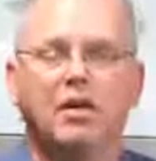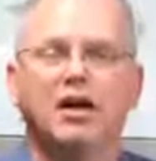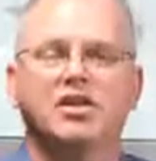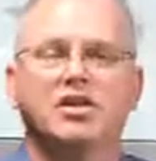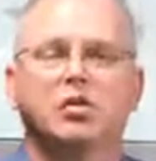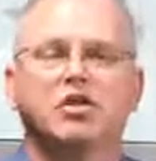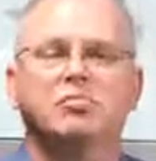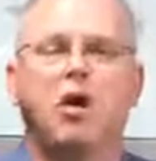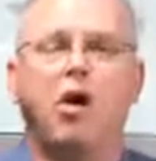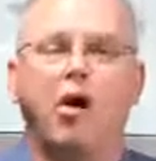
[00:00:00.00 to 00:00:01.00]
because it
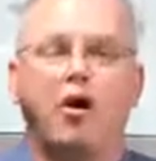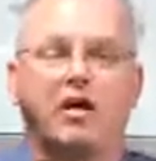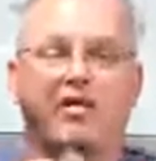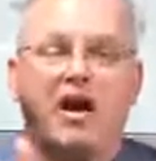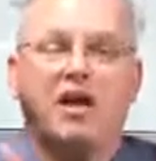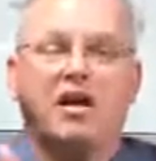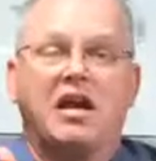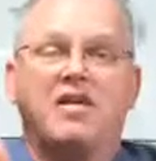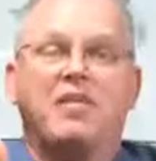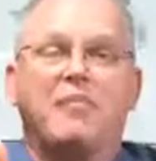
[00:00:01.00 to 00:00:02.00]
was marred there
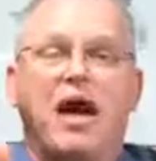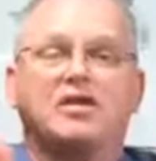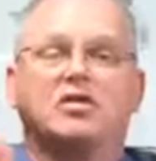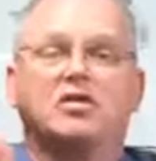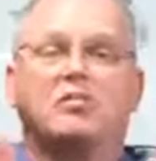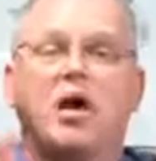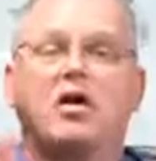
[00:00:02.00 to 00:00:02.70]
in the master